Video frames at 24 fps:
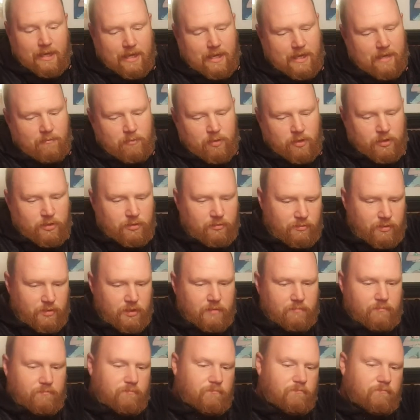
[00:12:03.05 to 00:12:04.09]
I'm not using
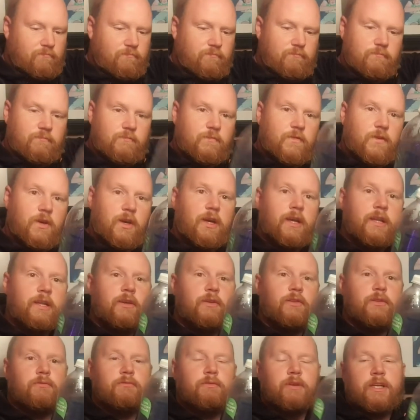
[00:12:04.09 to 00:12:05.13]
them for any
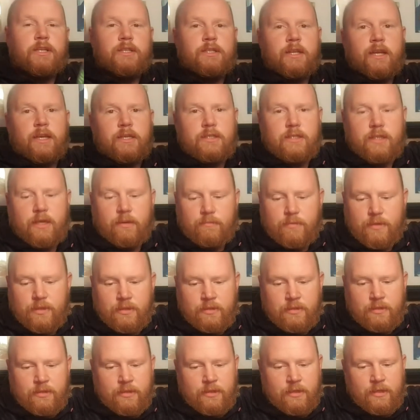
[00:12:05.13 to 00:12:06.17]
other reason except
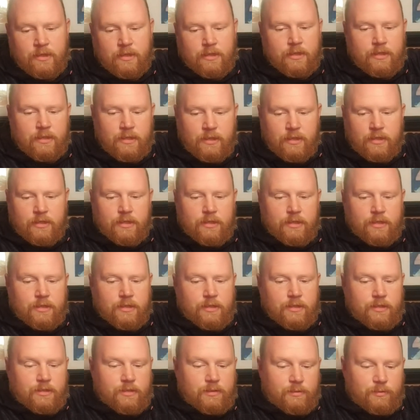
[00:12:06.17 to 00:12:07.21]

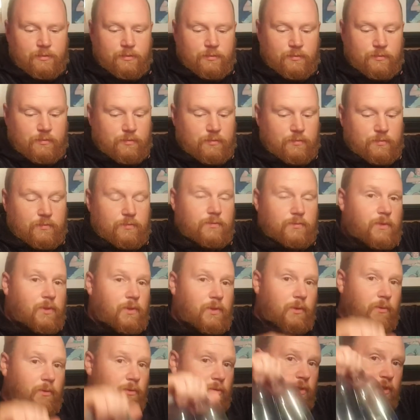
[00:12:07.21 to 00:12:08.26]

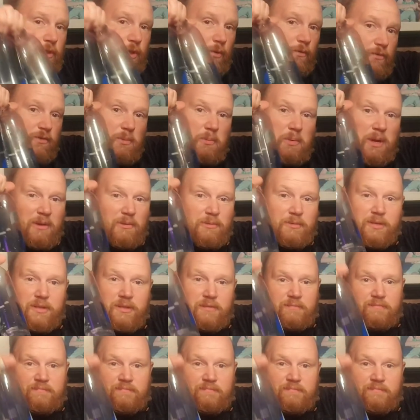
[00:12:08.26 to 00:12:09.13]
there was two for £1.